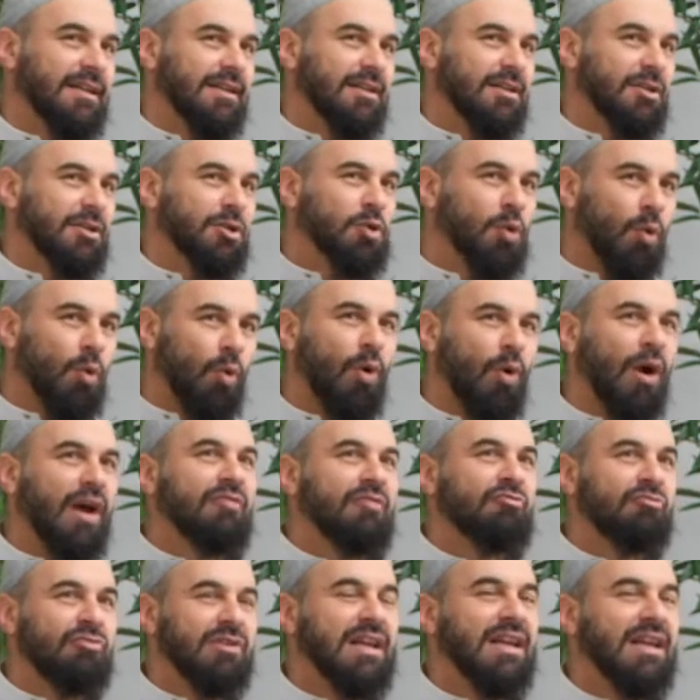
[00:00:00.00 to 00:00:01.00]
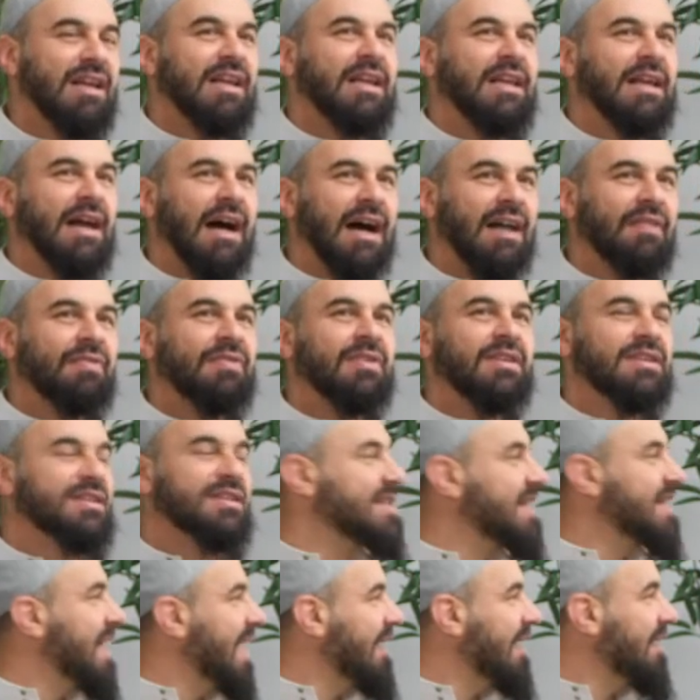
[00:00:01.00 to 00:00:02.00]
do I really
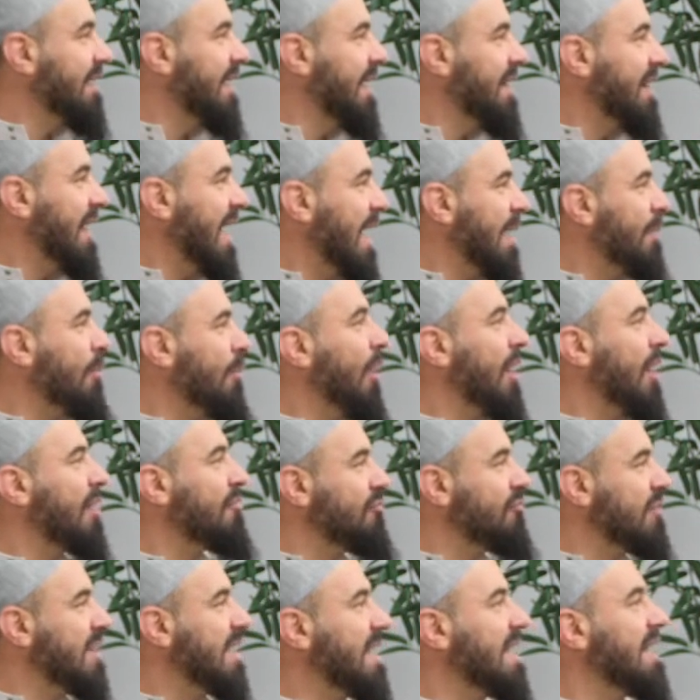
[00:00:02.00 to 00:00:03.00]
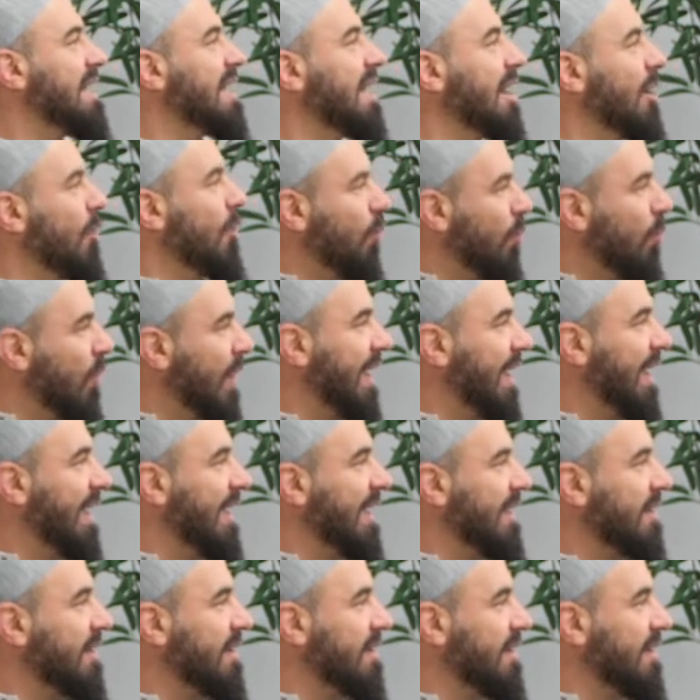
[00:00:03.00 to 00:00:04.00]
understand? And am I really
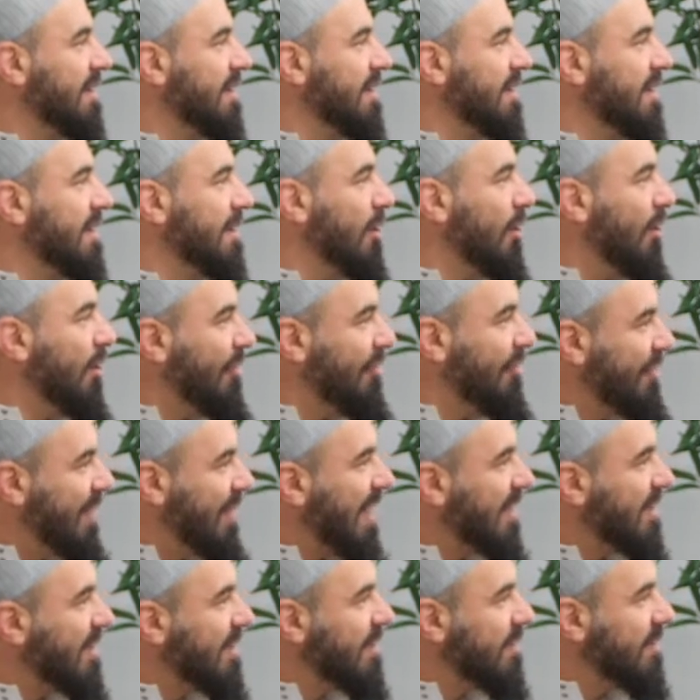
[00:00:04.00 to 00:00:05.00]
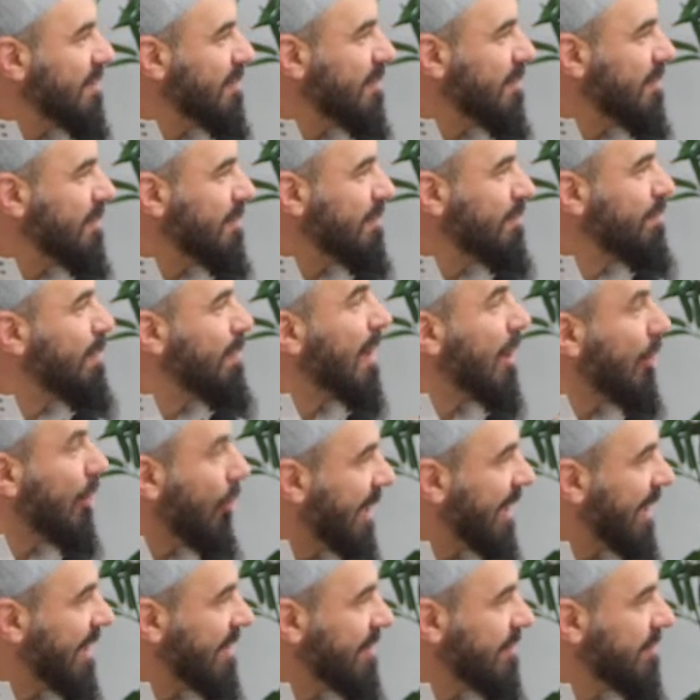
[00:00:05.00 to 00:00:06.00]
aware of that
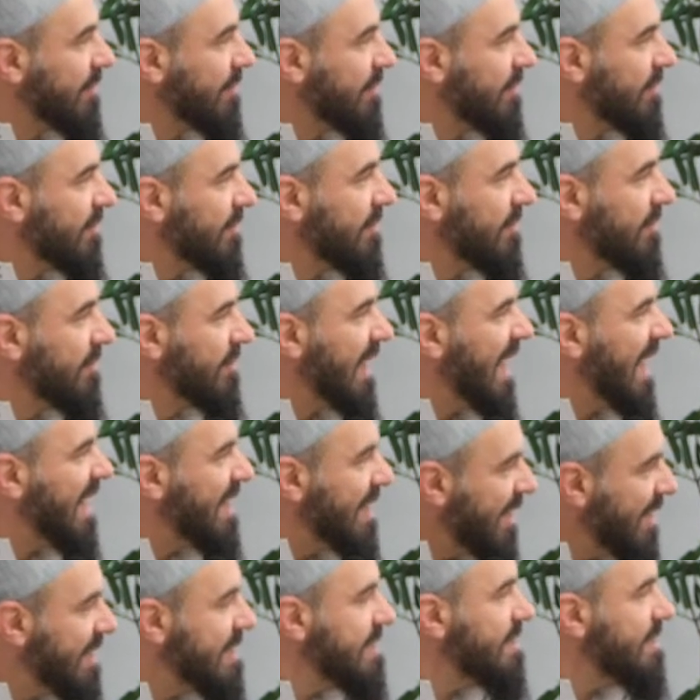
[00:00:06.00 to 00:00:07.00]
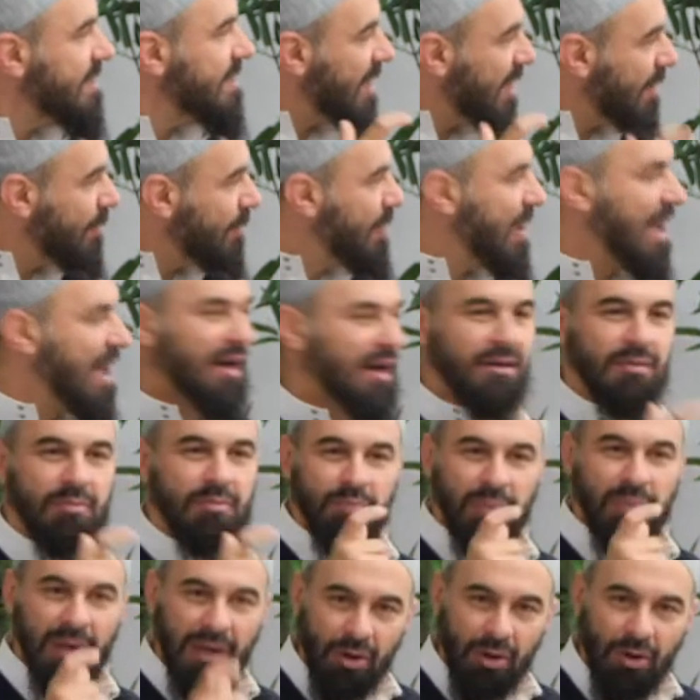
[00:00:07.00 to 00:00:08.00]
belonging? And it is
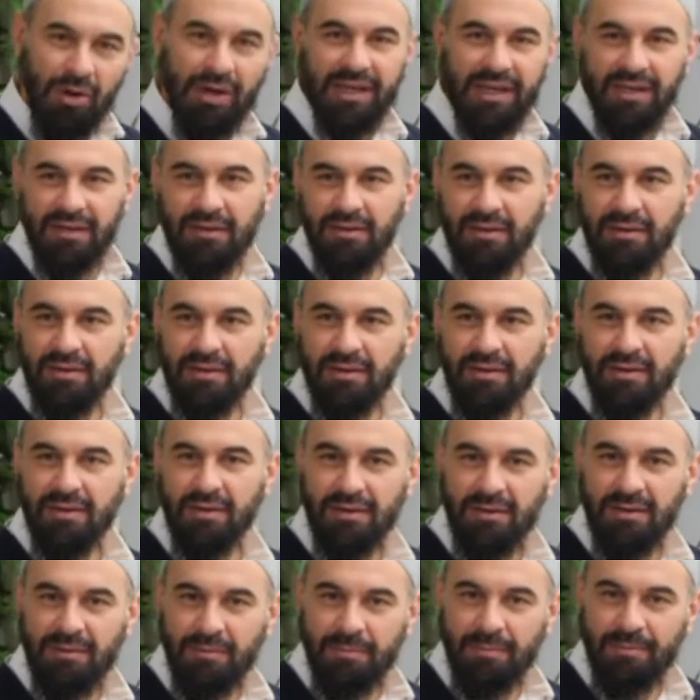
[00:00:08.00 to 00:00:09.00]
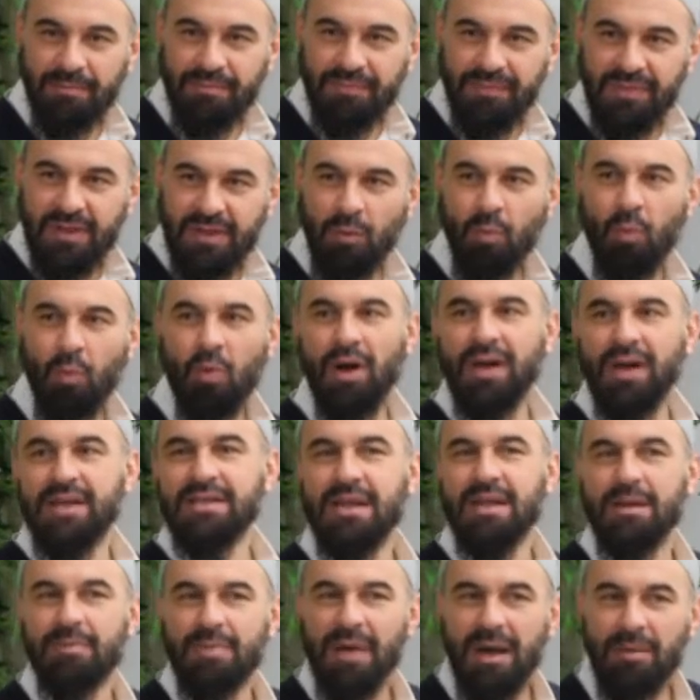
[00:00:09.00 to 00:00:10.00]
about belonging. Why is
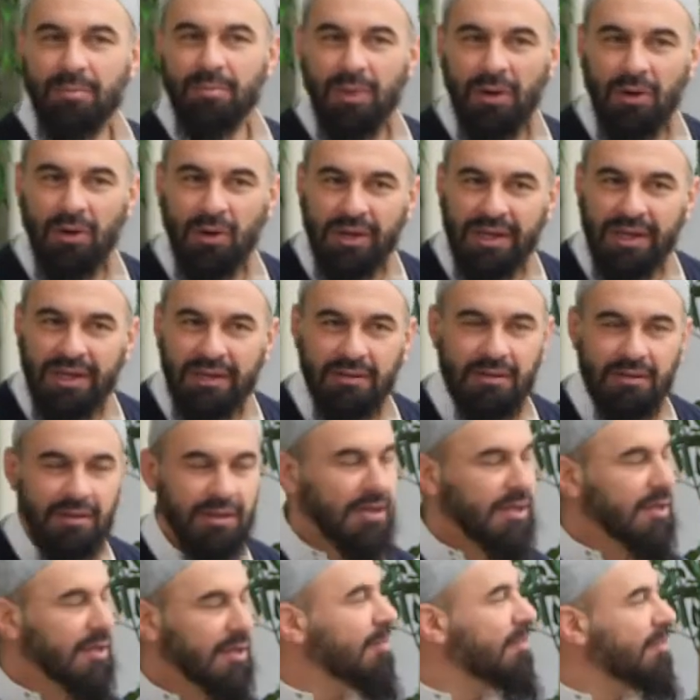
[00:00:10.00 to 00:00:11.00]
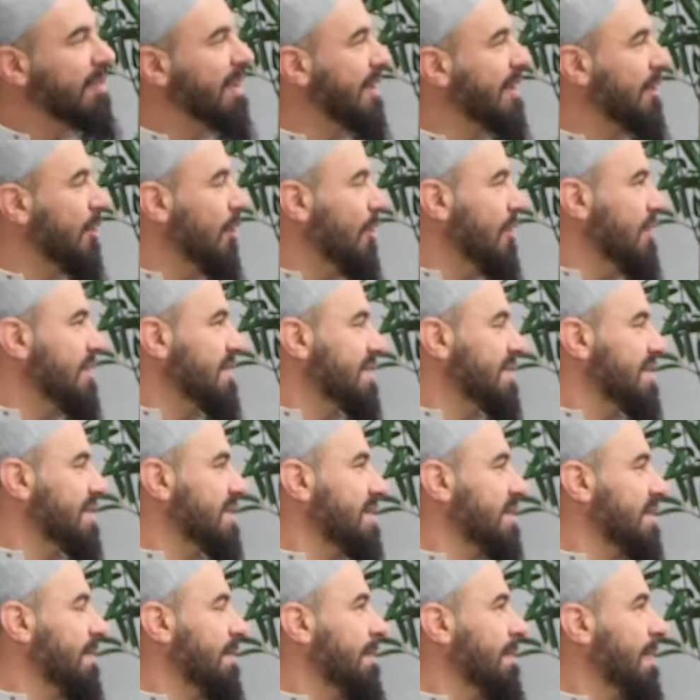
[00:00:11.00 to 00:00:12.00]
it about belonging?
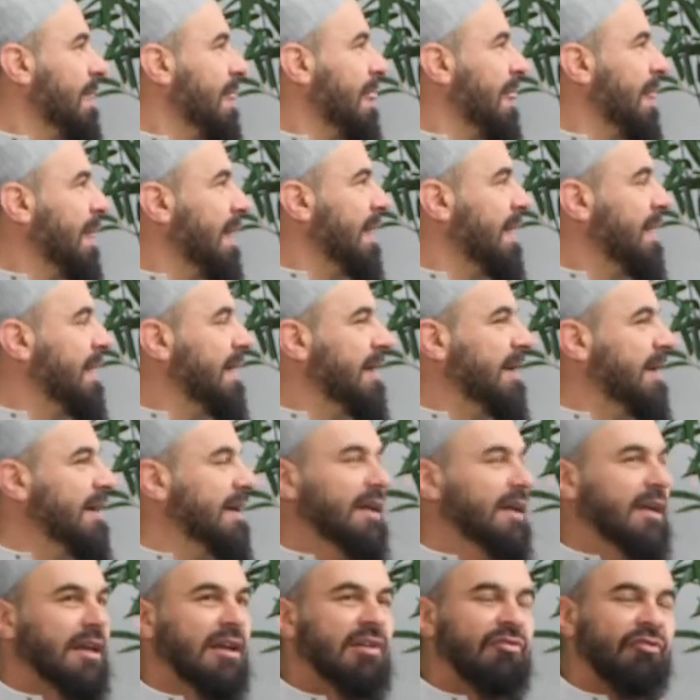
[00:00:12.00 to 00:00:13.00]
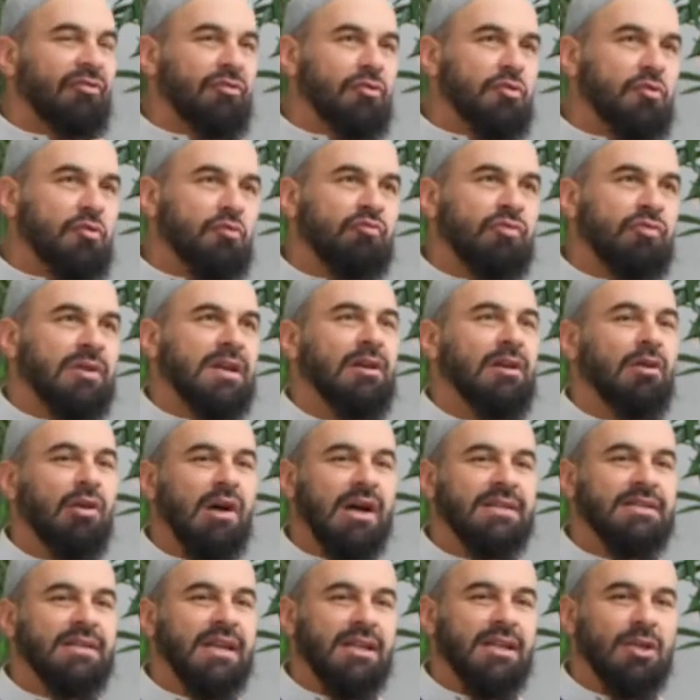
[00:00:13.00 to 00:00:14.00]
Because if you
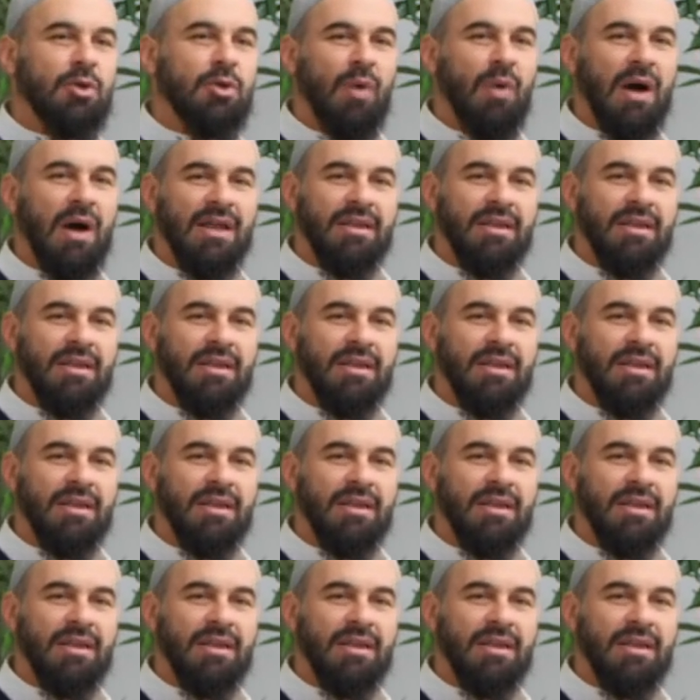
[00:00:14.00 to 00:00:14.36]
realize that you are the